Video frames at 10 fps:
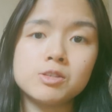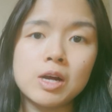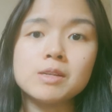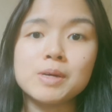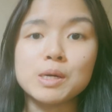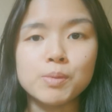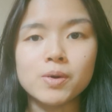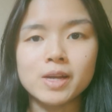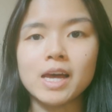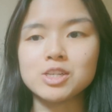tried to make a
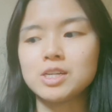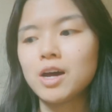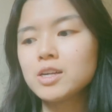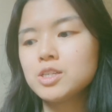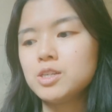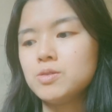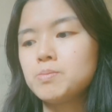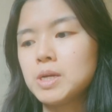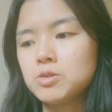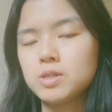point actually not to
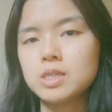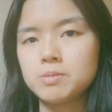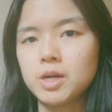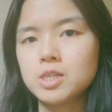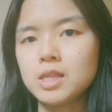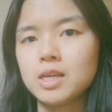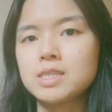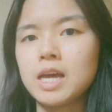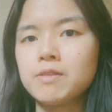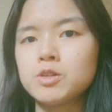use Pinterest as much
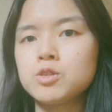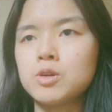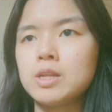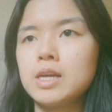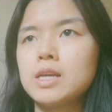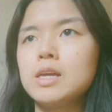unless I have a certain